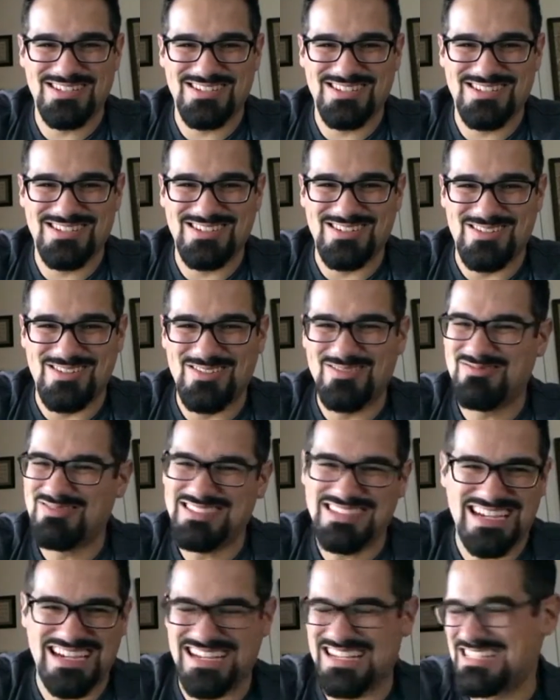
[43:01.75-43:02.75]
Skull. We're
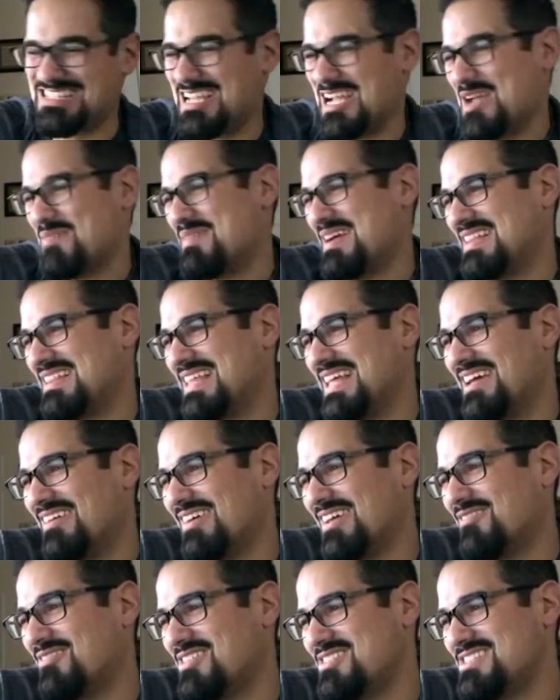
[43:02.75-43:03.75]
not going to talk about that
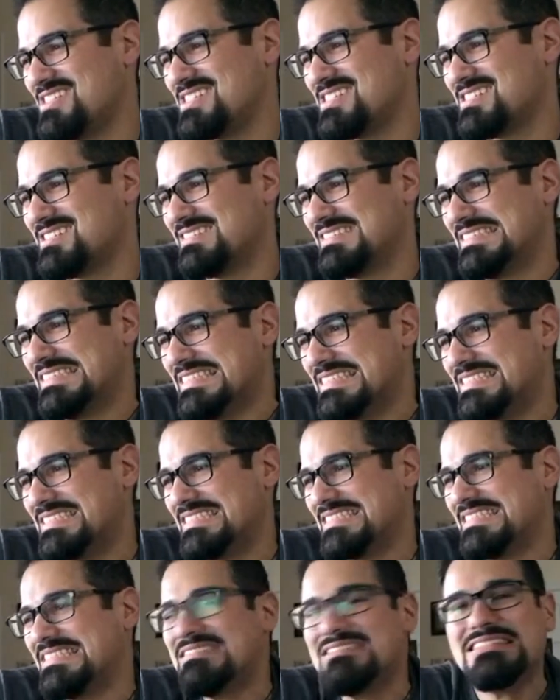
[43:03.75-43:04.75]
one. We'll just
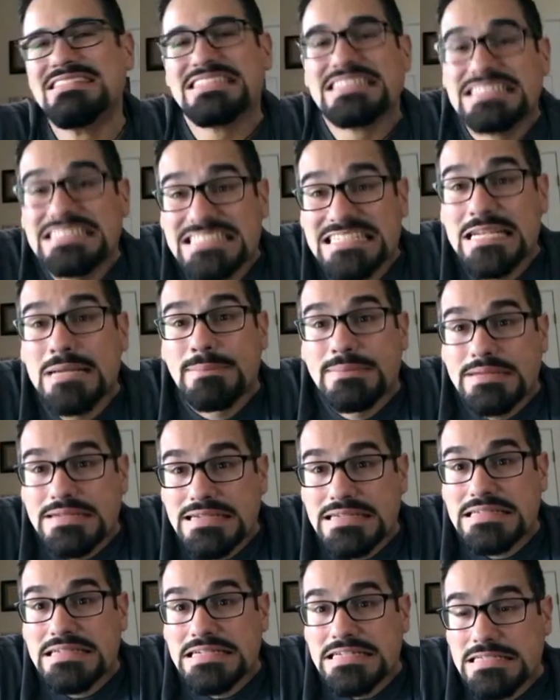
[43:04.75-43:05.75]
skip
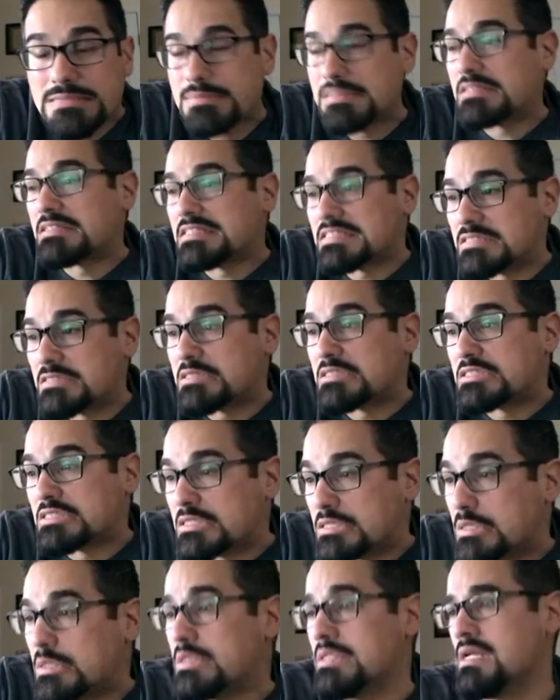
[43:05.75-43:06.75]
Kingdom of the Crystal
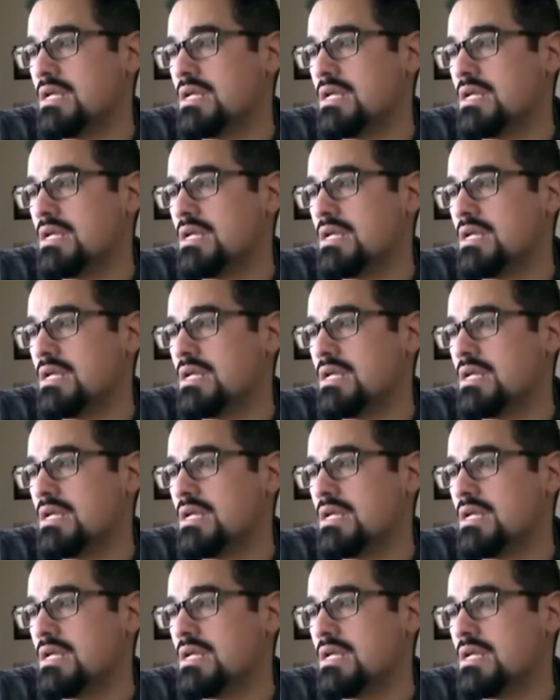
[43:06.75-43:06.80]
Skull.